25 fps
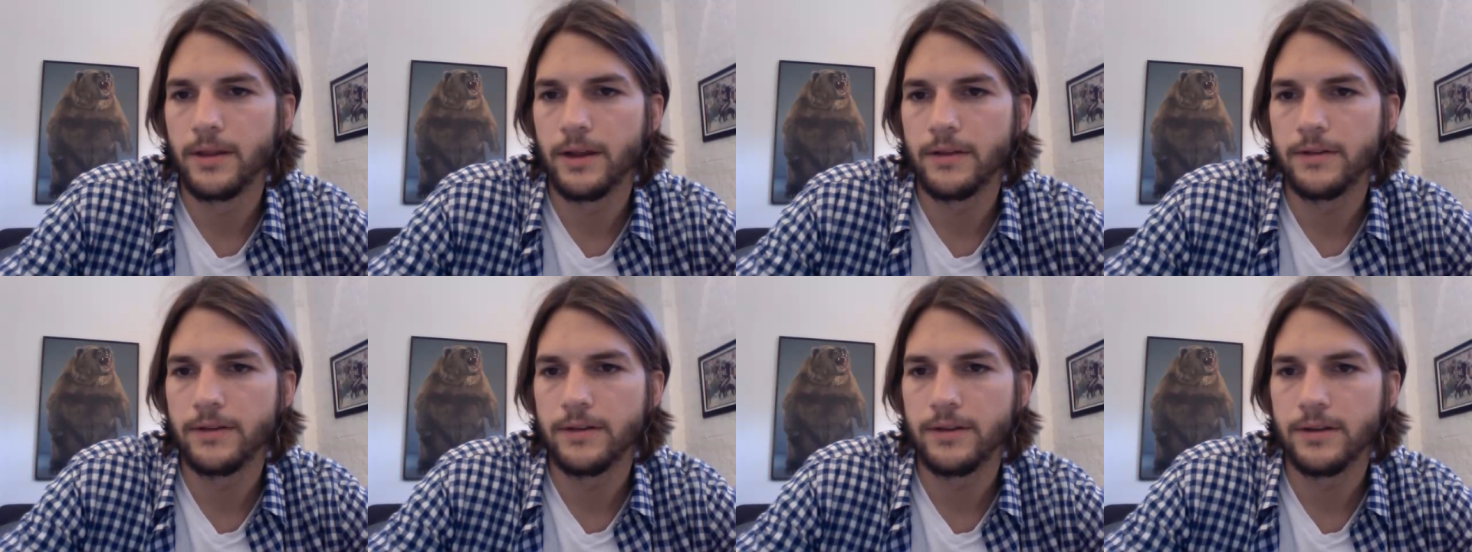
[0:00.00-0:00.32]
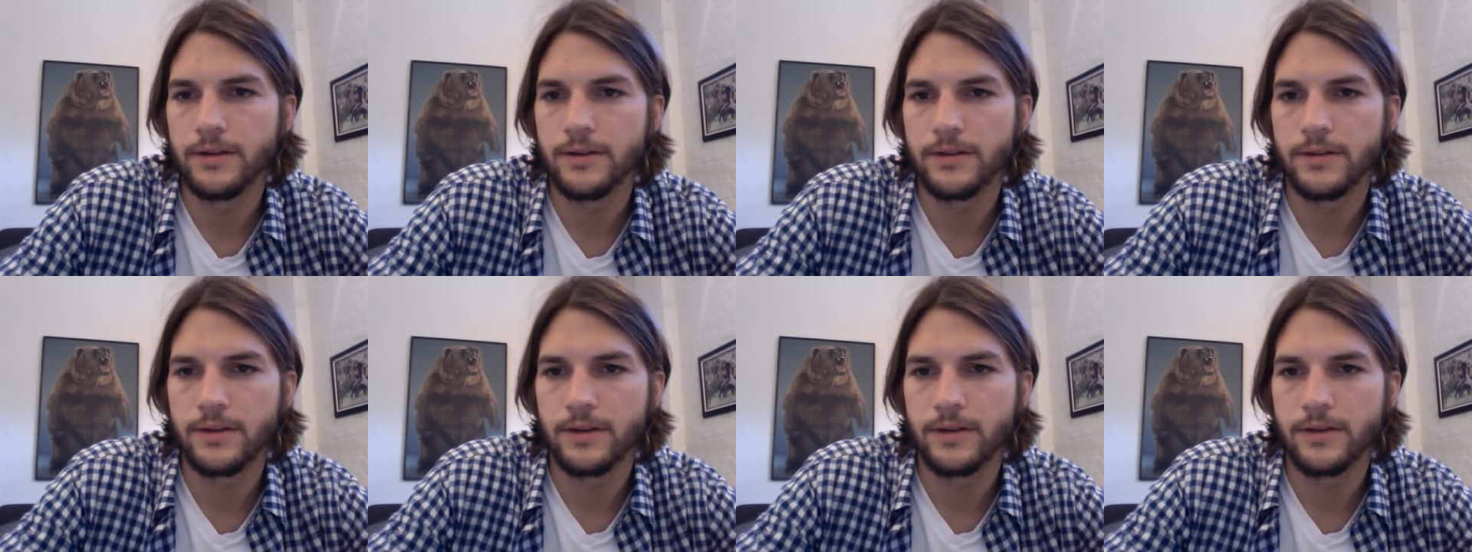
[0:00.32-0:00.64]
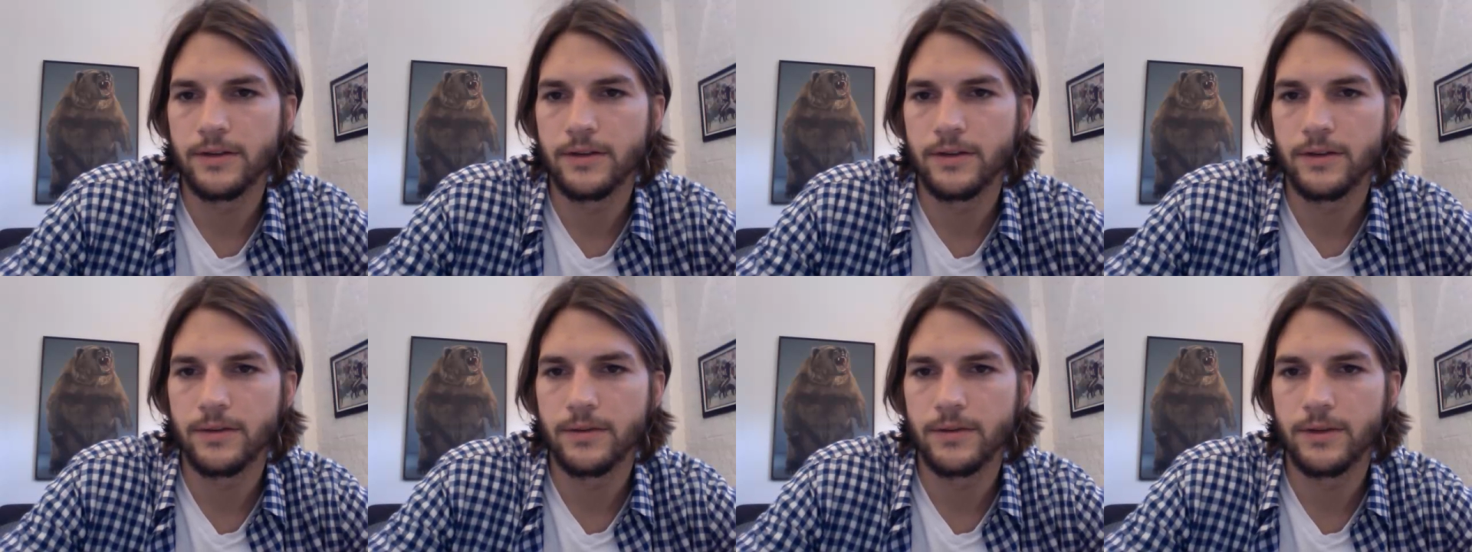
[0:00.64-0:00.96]
that's the
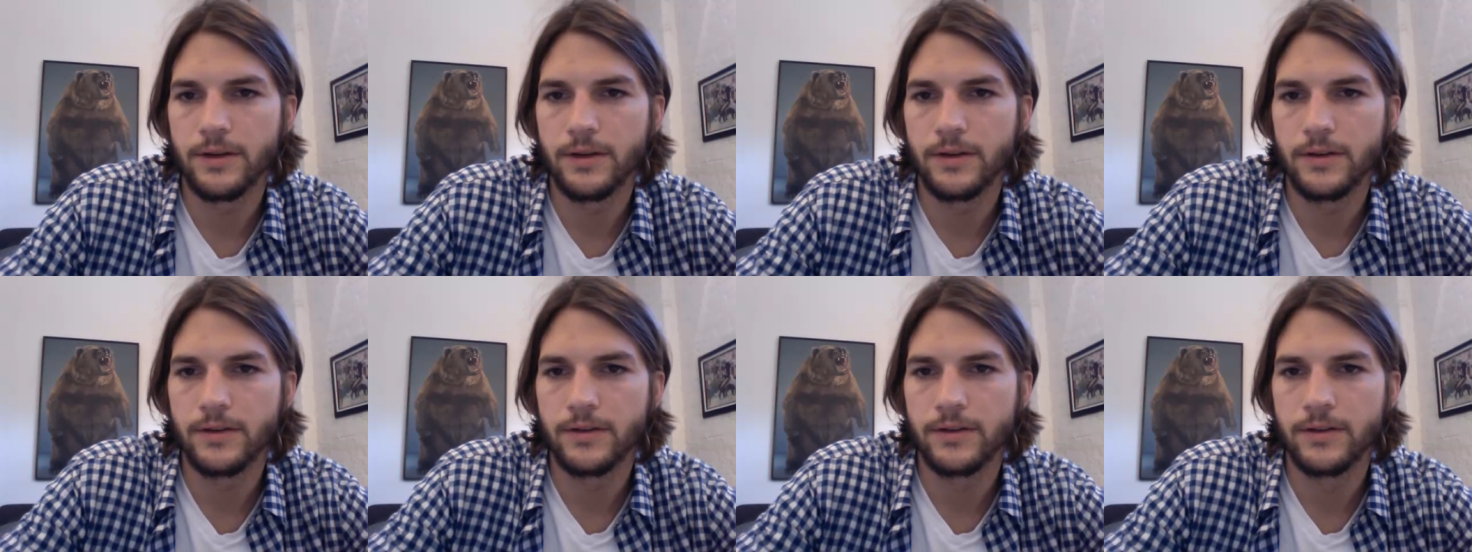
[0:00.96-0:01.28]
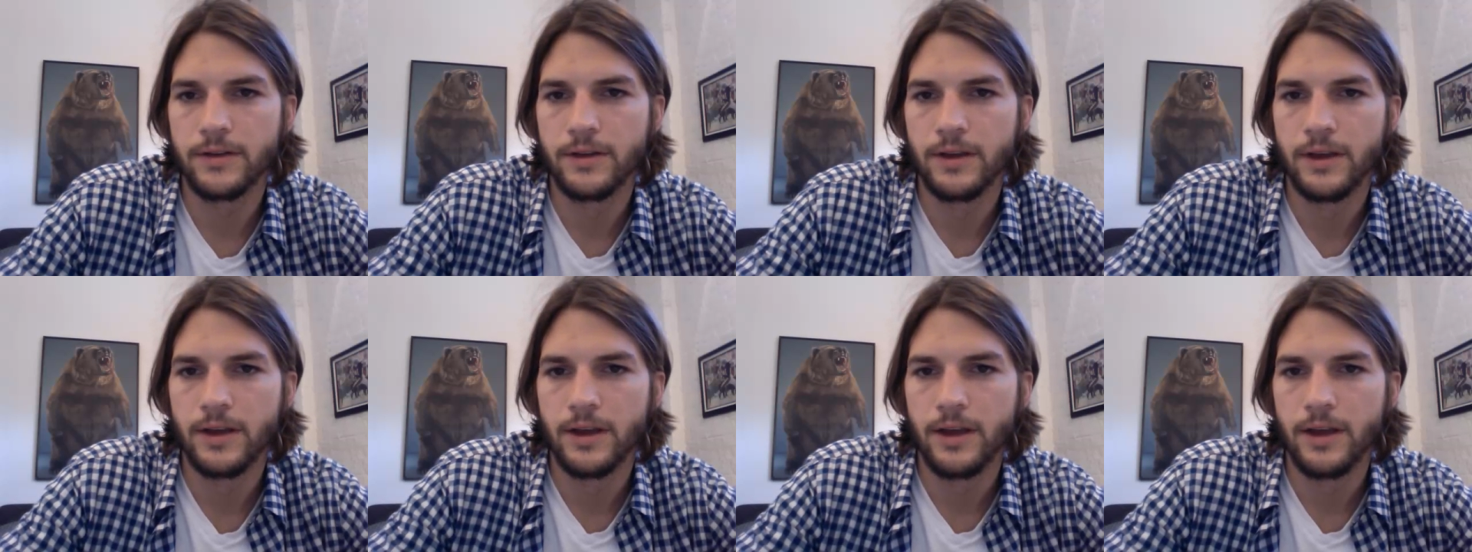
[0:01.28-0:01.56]
intention of this.